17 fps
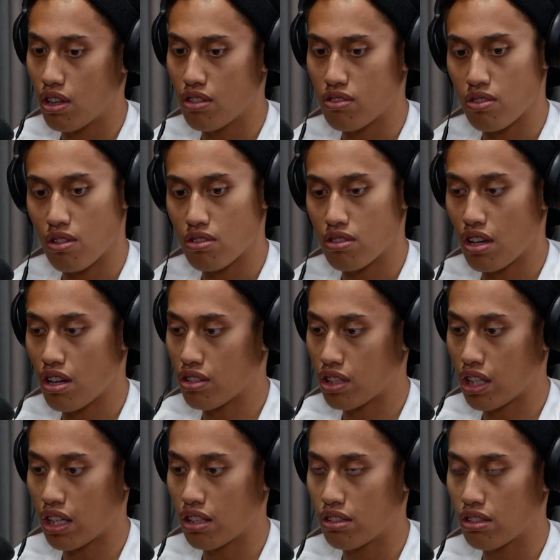And so I was like,
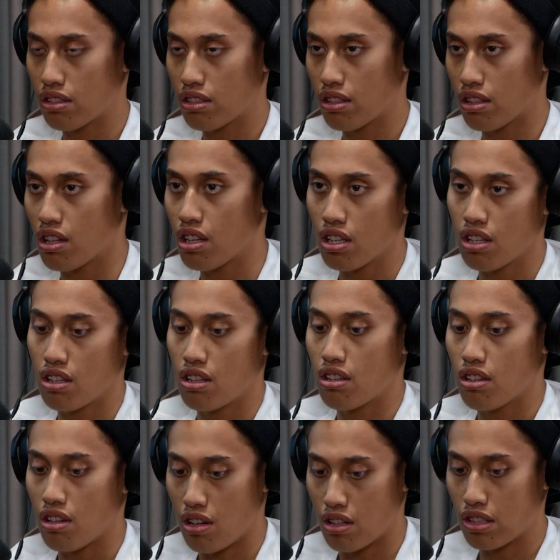okay,
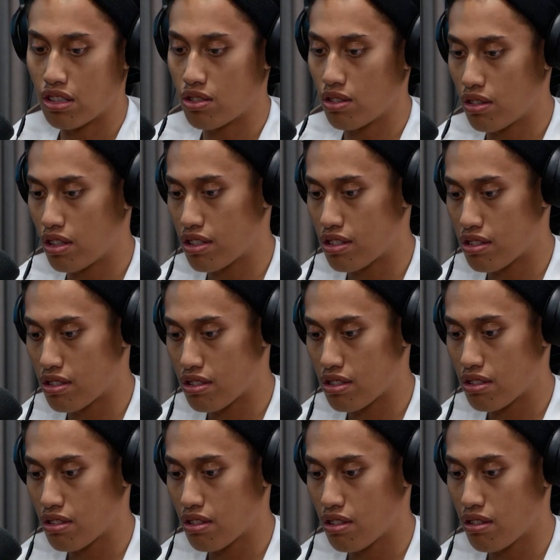I'm going to do
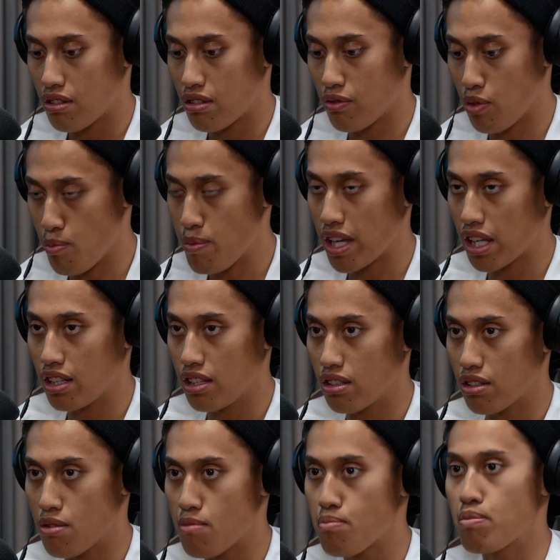this for me,
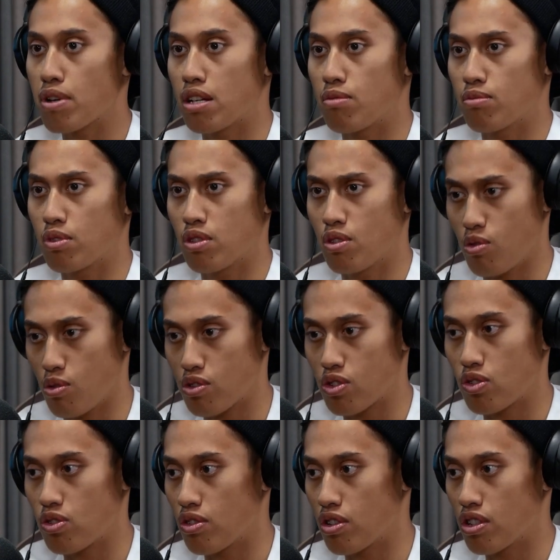but I'm going to
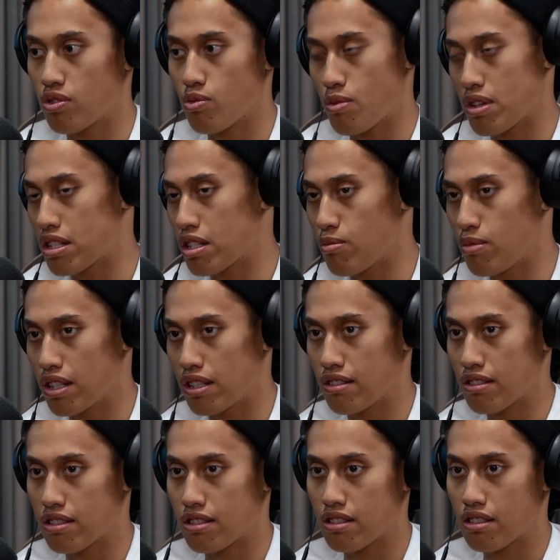also do this for my siblings.